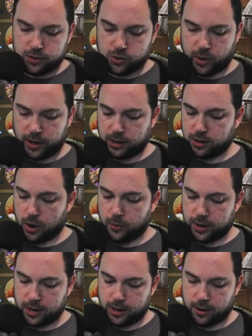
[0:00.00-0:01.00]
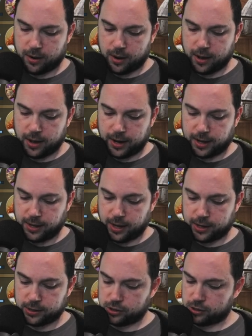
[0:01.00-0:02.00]
So I can go in here, and I think
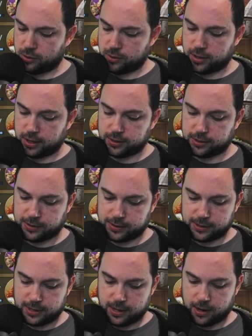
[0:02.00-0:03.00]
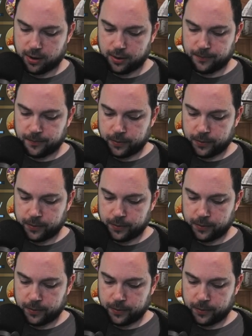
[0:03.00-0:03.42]
I could show you this. Let's see here.